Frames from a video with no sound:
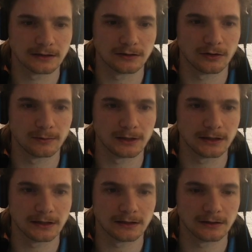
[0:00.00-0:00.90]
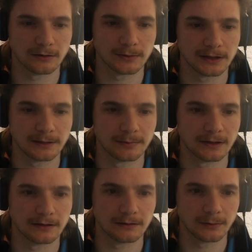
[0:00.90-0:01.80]
anomaly,
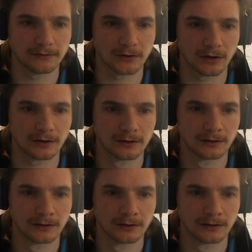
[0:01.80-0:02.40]
but we've got